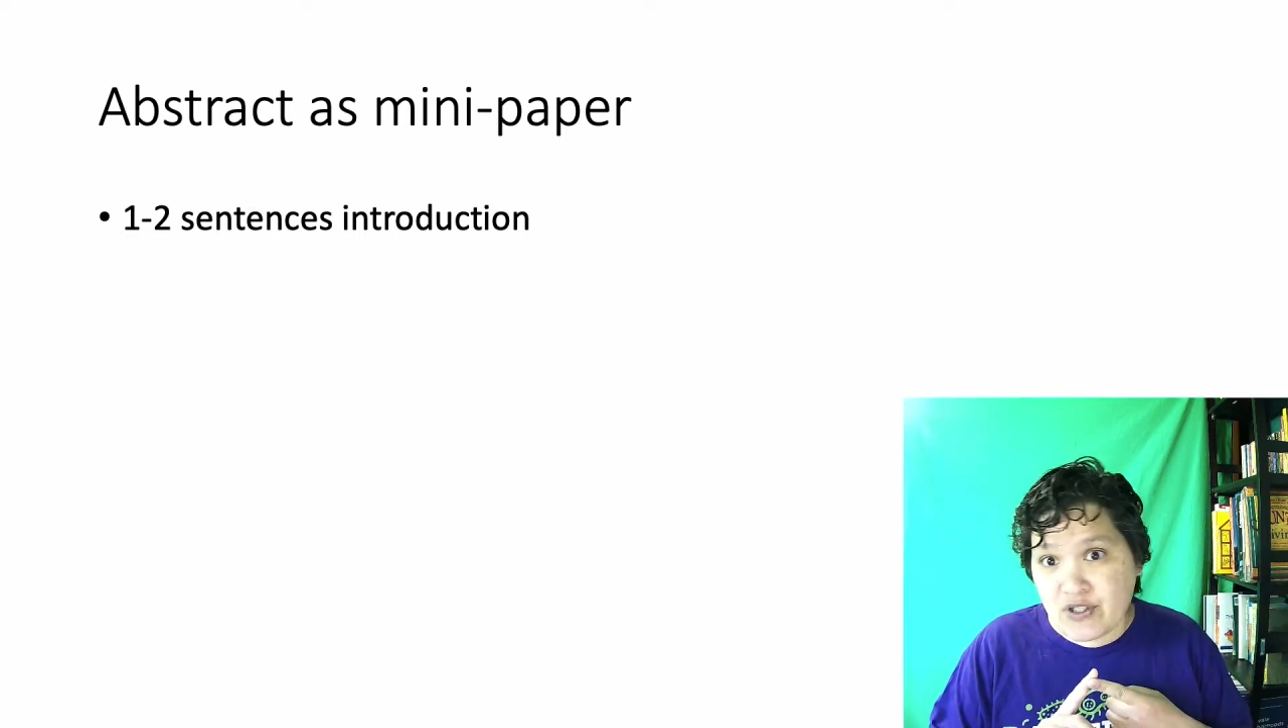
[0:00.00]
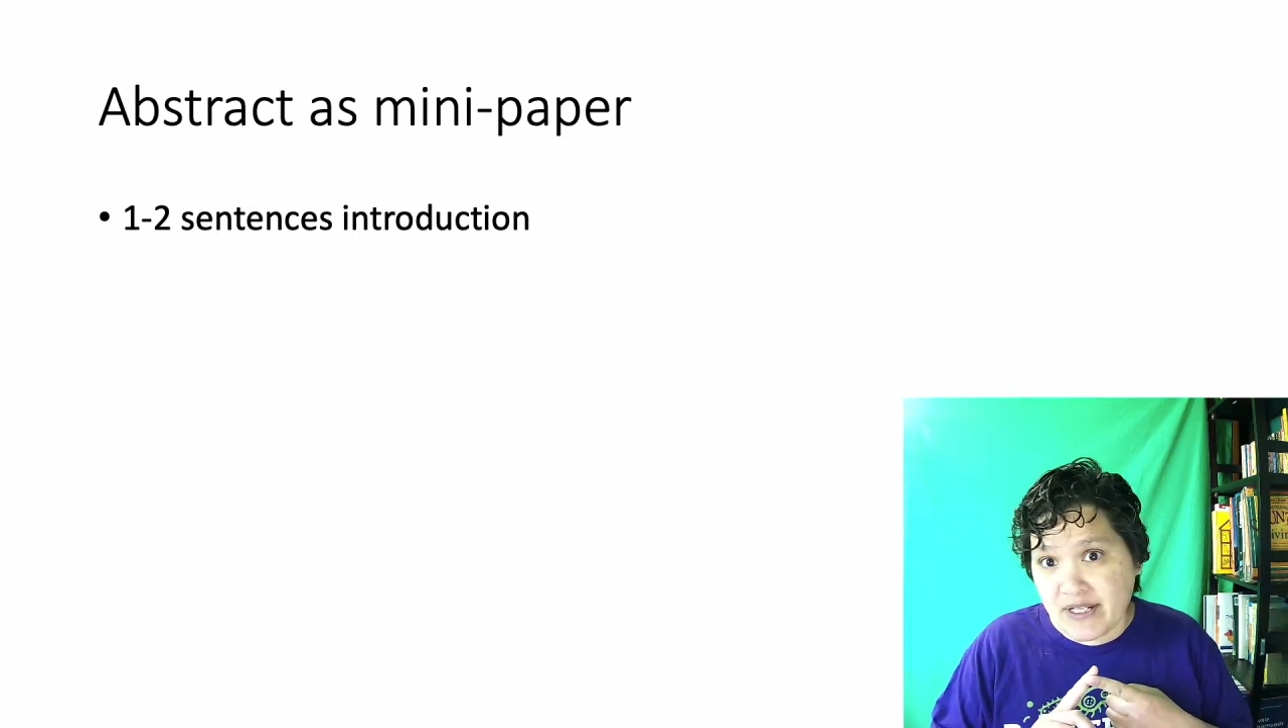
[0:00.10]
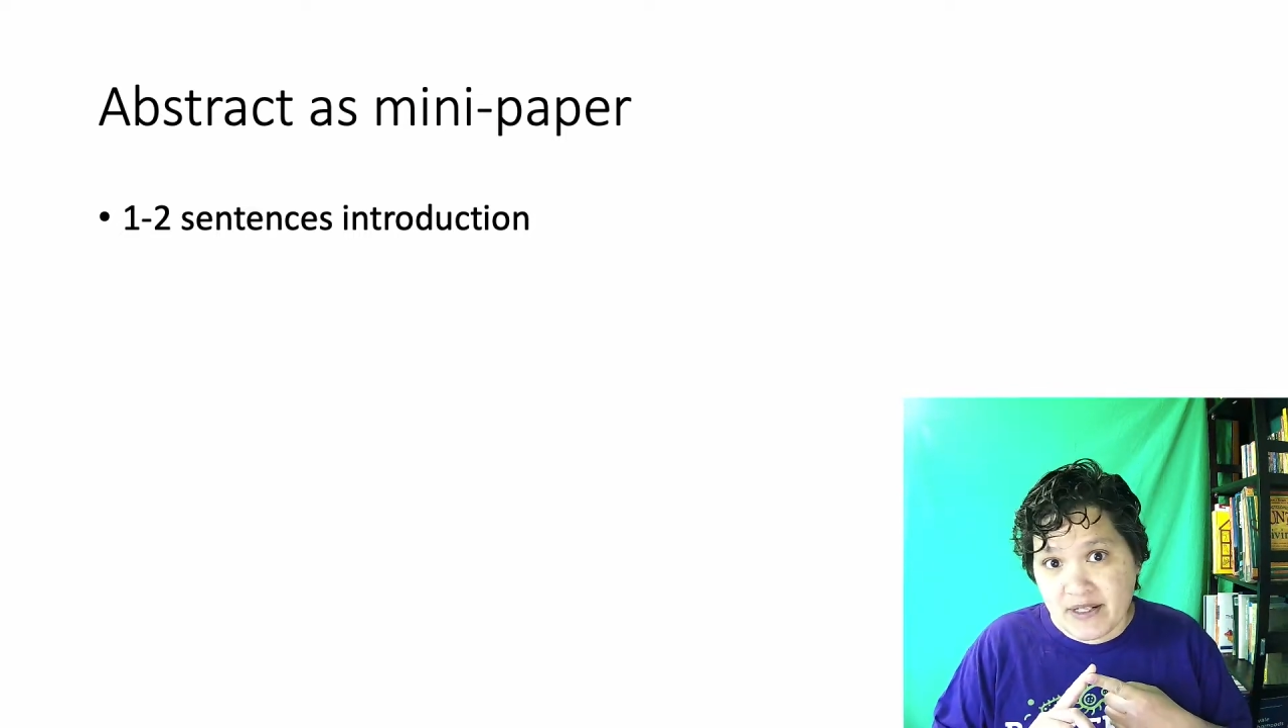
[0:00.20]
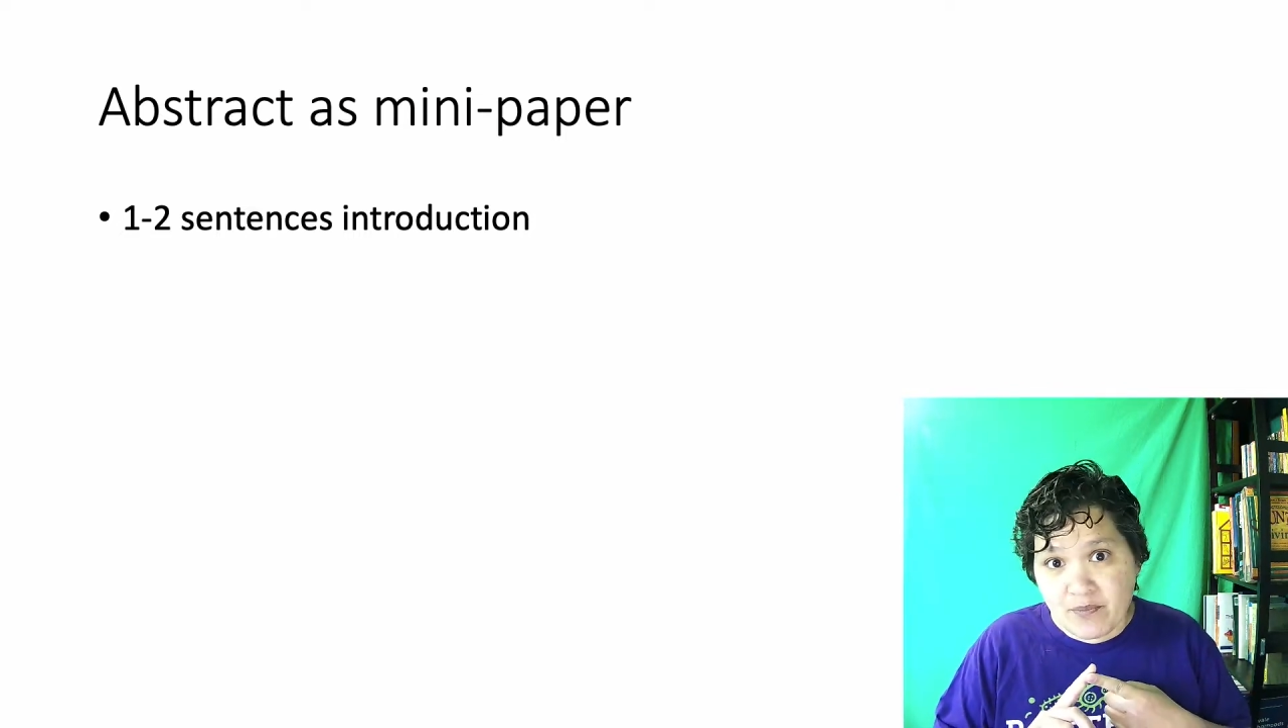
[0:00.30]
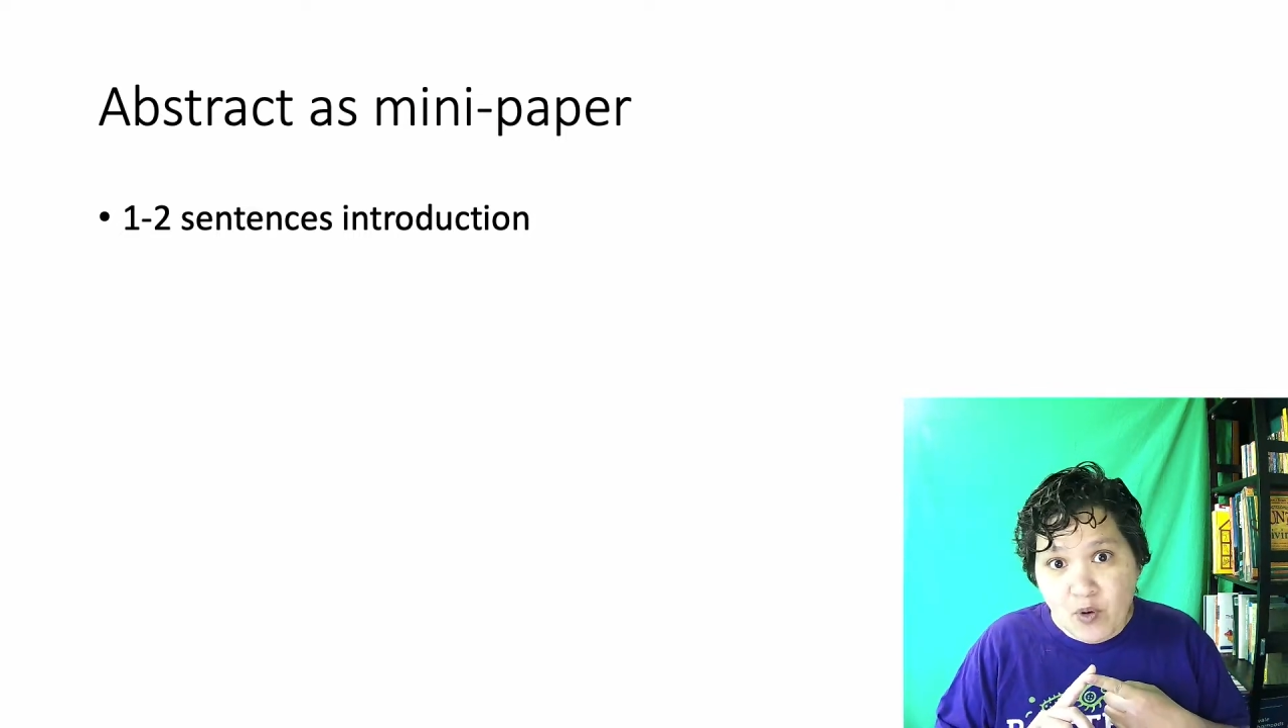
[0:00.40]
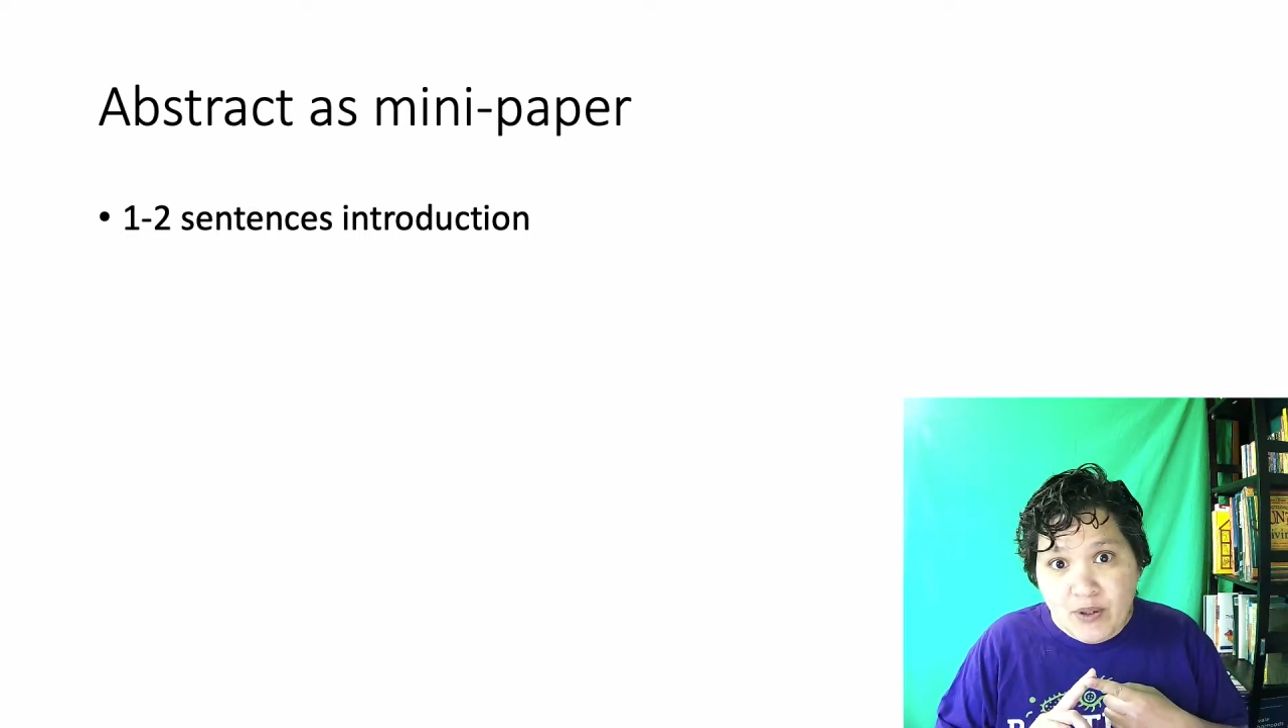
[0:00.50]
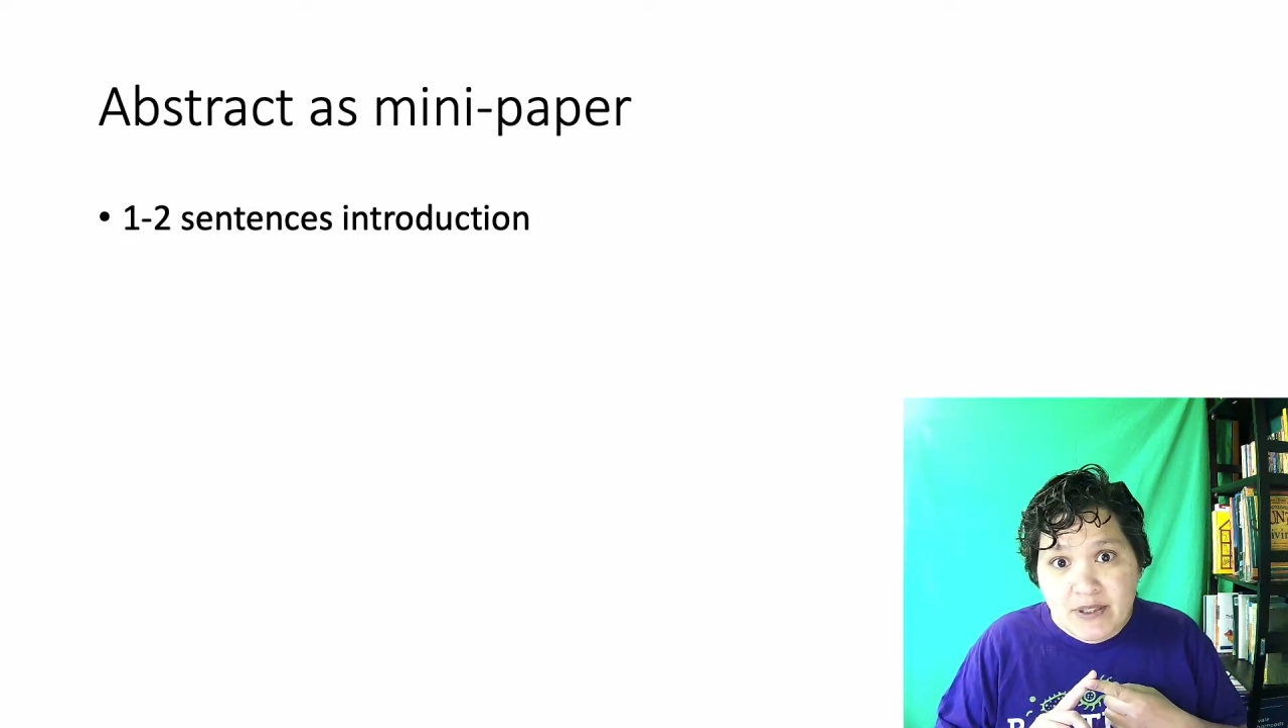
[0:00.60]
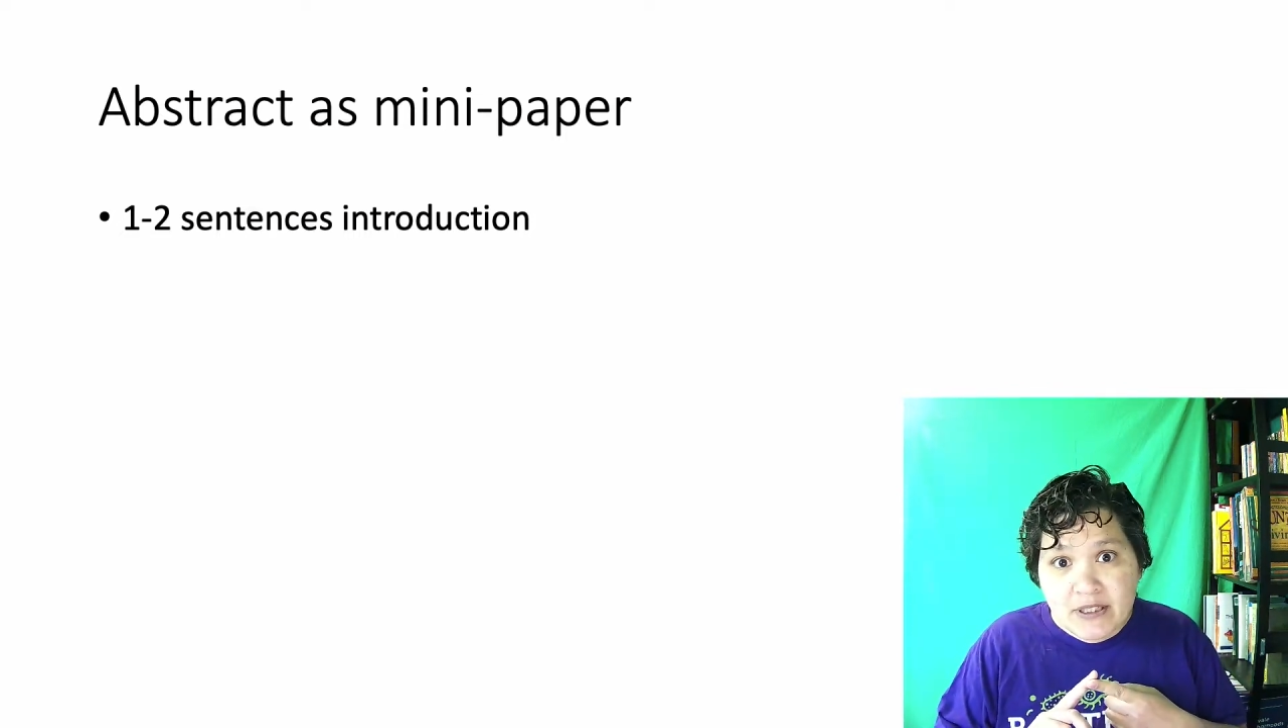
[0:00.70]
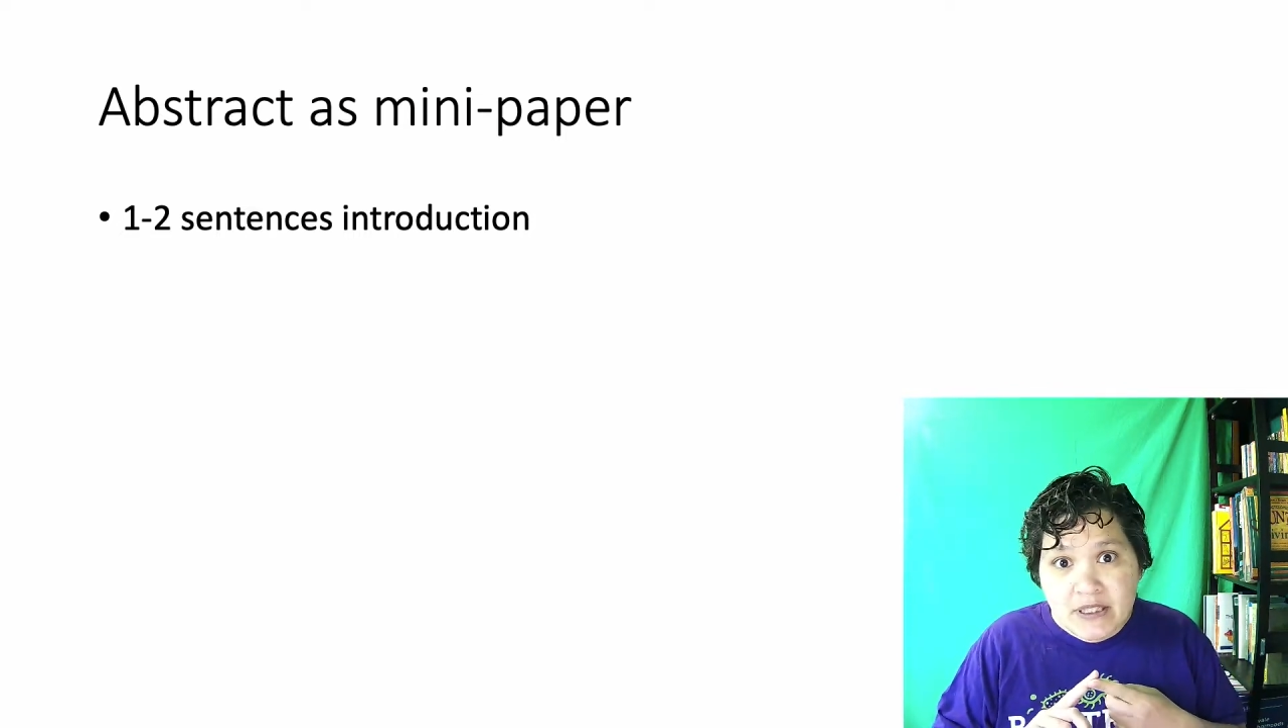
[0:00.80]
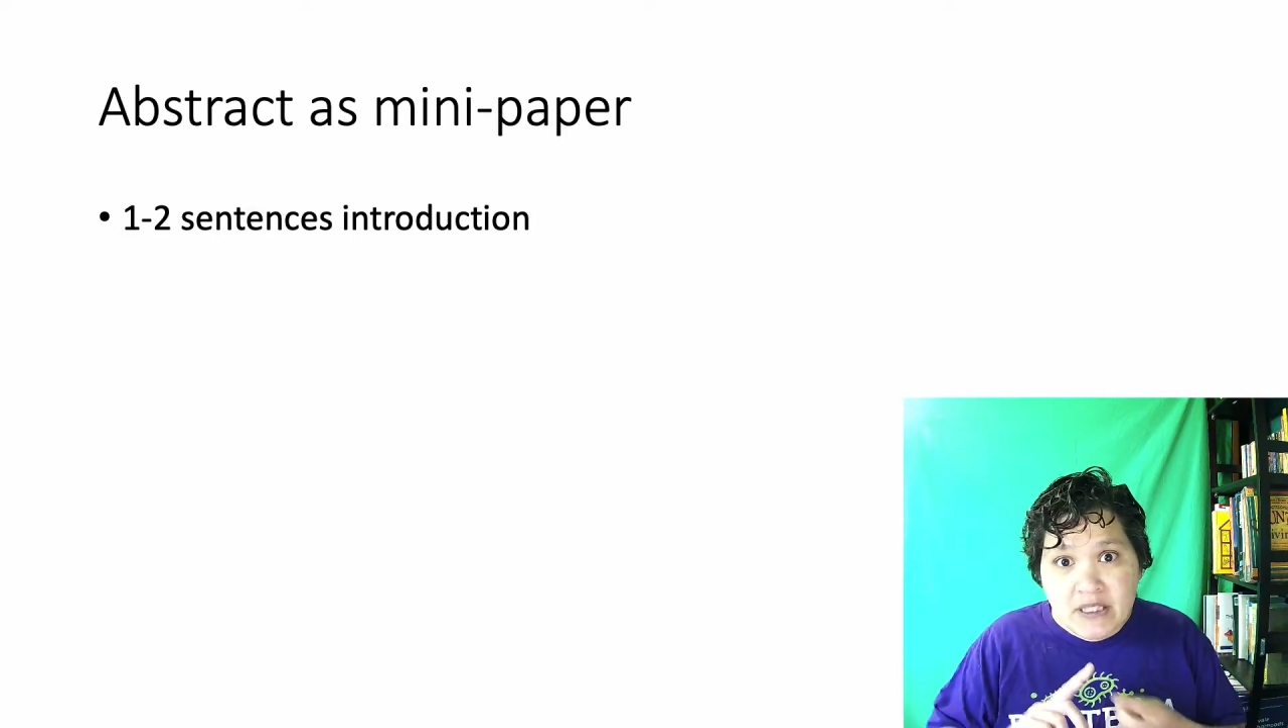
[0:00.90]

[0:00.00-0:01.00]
study important?